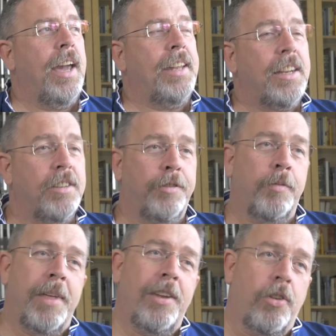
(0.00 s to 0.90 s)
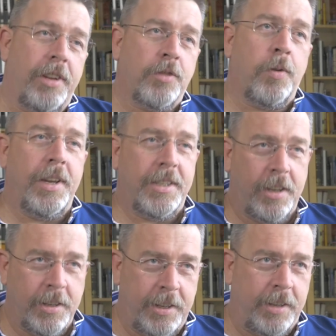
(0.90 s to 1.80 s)
and actually from then on it's quite
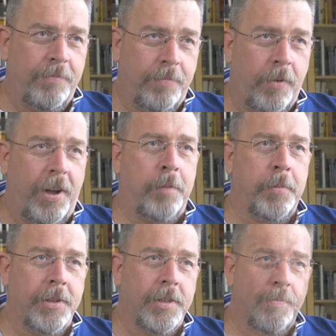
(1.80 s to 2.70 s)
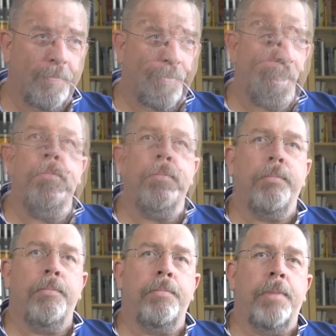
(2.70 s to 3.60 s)
exciting what happens.
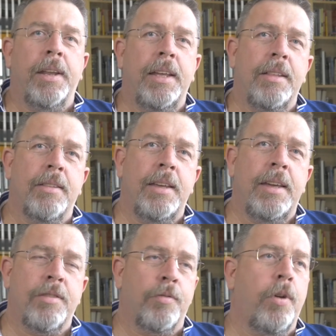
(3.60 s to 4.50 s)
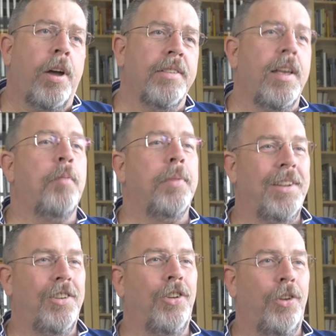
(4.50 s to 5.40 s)
But it is a rise up
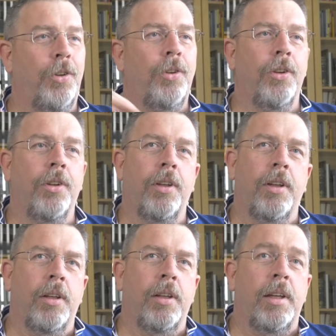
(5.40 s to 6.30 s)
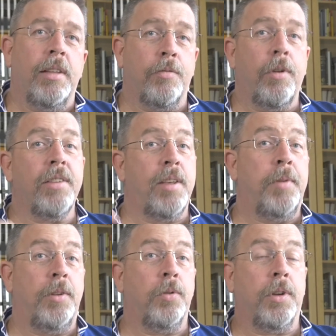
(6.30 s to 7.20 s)
into
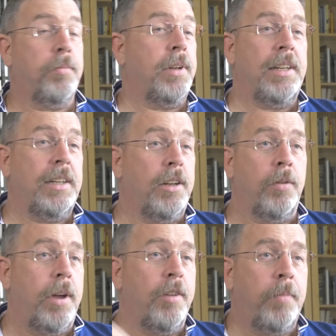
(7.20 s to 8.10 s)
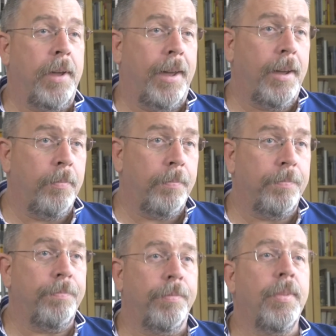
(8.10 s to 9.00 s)
a completely new way of being,
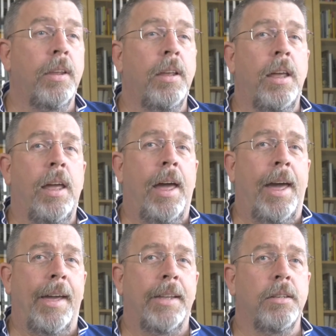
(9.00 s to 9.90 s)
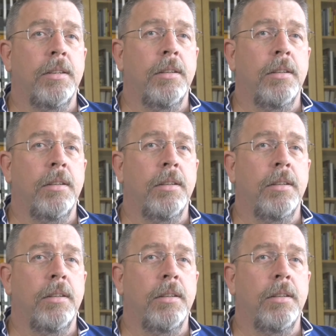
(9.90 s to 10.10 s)
and